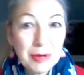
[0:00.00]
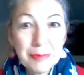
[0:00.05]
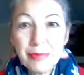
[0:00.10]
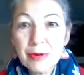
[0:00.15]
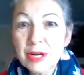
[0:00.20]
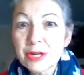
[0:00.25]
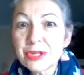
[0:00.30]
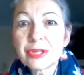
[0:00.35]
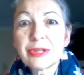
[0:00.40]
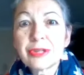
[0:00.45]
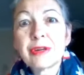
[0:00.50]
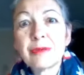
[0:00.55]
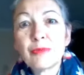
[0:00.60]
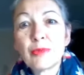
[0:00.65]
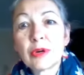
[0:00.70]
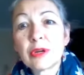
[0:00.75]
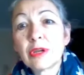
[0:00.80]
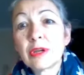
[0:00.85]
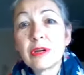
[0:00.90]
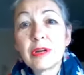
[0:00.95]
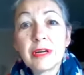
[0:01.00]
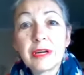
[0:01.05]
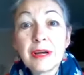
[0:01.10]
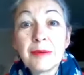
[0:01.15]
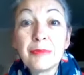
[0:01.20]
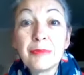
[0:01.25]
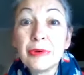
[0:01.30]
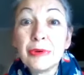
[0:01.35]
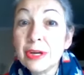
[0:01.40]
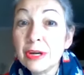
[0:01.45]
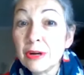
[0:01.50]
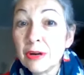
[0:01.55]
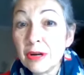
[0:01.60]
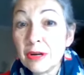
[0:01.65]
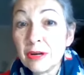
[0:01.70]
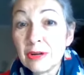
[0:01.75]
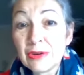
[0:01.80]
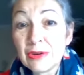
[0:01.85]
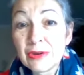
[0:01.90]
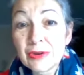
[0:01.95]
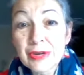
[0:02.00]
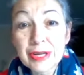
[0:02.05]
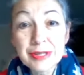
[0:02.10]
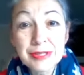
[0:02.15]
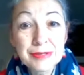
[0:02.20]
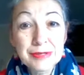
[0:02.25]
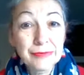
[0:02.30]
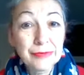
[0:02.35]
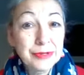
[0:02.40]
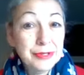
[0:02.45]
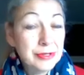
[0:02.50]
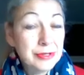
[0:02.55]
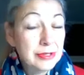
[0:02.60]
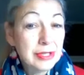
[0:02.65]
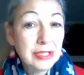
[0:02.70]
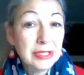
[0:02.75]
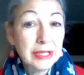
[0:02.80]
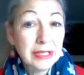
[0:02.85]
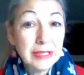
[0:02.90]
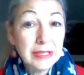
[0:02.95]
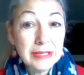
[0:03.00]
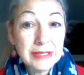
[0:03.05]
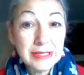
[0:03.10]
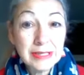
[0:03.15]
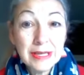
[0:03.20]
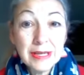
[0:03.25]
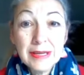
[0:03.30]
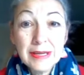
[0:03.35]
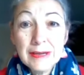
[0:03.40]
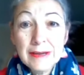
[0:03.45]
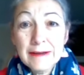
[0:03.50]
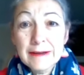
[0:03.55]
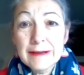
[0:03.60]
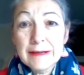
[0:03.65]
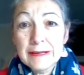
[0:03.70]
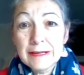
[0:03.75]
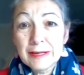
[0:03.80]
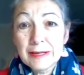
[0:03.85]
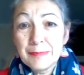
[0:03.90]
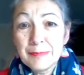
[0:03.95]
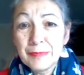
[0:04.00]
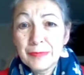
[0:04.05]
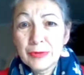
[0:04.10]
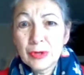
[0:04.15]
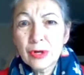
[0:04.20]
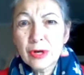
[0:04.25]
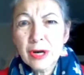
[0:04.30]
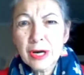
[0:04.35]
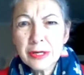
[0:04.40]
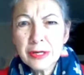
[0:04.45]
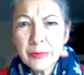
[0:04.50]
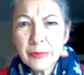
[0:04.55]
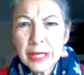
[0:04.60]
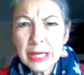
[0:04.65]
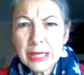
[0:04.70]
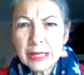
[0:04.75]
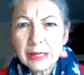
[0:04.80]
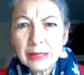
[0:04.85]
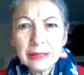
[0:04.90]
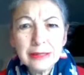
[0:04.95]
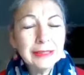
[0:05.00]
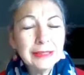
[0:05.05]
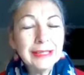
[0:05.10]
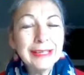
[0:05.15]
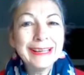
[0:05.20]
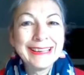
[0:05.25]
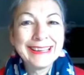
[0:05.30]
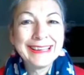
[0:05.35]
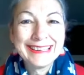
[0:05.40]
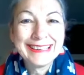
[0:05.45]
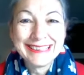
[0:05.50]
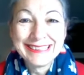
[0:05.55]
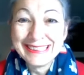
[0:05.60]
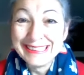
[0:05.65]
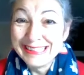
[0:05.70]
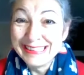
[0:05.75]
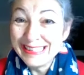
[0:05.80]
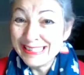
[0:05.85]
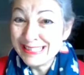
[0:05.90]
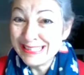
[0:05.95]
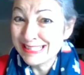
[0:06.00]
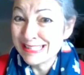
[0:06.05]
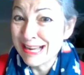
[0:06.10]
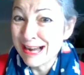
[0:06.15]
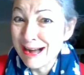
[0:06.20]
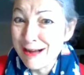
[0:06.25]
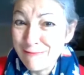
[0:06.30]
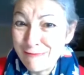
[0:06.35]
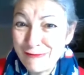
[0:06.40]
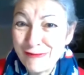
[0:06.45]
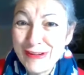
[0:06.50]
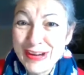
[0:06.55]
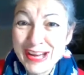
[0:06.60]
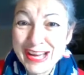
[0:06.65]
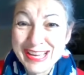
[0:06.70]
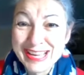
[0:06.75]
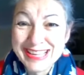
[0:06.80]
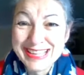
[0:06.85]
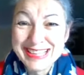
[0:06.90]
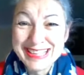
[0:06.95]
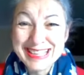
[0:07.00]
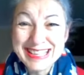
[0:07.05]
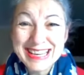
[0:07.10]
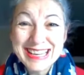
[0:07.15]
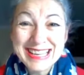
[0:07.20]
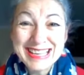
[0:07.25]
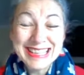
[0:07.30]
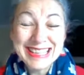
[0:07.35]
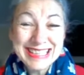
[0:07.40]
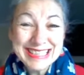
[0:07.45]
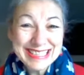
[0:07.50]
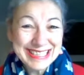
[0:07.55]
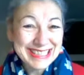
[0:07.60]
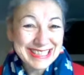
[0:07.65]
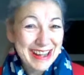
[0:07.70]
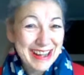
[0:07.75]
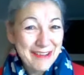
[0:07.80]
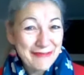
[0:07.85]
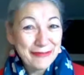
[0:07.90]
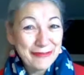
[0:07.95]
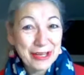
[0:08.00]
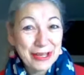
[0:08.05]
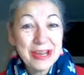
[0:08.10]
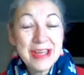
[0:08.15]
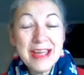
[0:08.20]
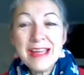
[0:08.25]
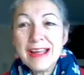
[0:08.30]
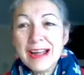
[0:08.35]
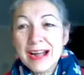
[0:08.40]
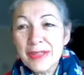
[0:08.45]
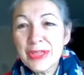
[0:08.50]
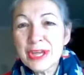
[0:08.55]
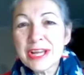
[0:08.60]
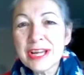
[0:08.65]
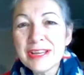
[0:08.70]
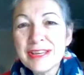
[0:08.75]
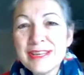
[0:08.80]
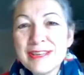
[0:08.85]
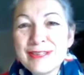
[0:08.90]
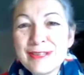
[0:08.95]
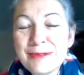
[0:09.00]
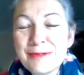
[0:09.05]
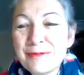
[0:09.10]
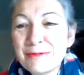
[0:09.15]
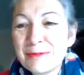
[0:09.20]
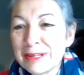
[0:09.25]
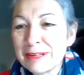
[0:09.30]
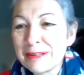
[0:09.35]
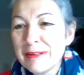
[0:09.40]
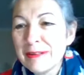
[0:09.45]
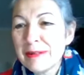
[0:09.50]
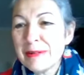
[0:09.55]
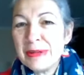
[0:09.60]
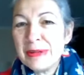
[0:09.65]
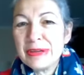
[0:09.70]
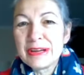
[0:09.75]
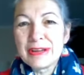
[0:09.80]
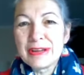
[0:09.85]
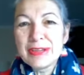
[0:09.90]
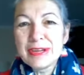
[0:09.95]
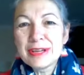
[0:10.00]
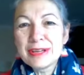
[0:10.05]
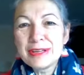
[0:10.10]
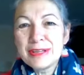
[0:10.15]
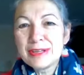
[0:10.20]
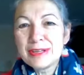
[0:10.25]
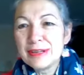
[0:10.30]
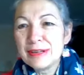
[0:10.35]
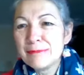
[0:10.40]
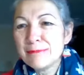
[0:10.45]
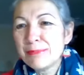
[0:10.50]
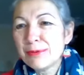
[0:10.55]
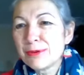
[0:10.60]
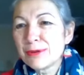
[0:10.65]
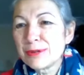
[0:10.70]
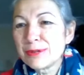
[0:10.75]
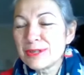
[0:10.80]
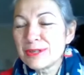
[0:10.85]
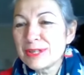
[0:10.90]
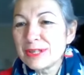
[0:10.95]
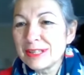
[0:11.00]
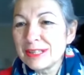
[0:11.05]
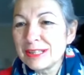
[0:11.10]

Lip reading: my project that I'm working on, I'm reading all kinds of research studies. They're hard to read. It's not fun. It's not fun. I think I need to import